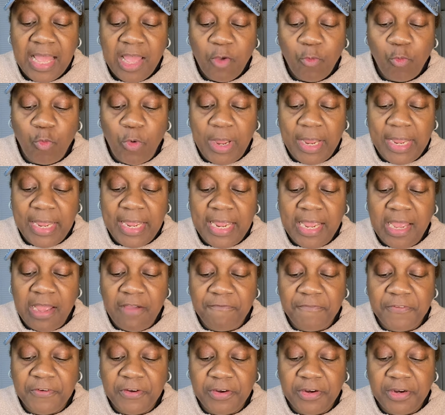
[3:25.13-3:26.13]

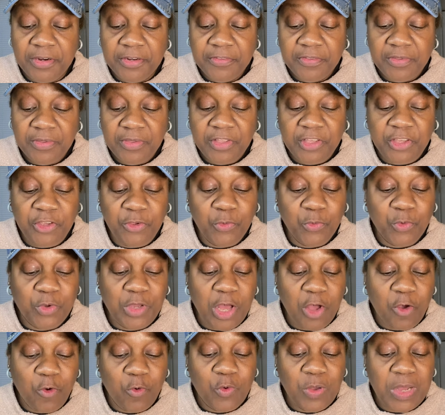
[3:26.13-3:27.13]
Wherever you
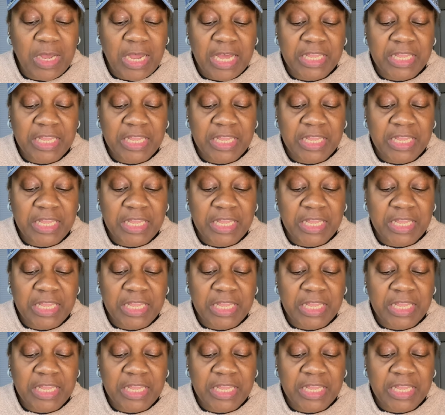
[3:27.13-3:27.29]
go,